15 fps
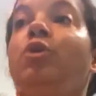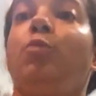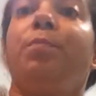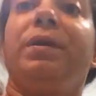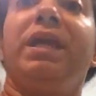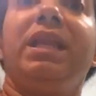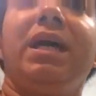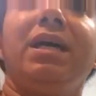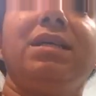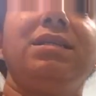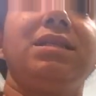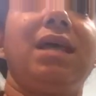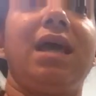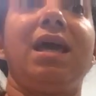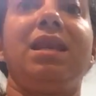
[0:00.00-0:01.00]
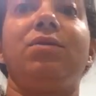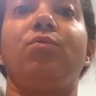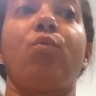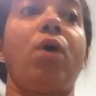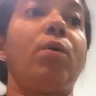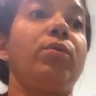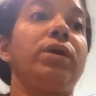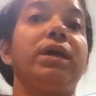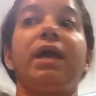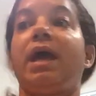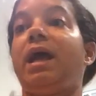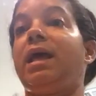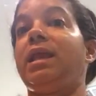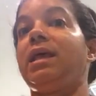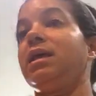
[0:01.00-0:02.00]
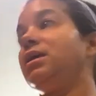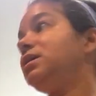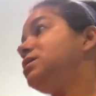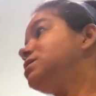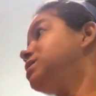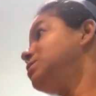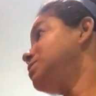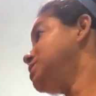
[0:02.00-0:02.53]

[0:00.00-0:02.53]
pitas, and what we get is, let me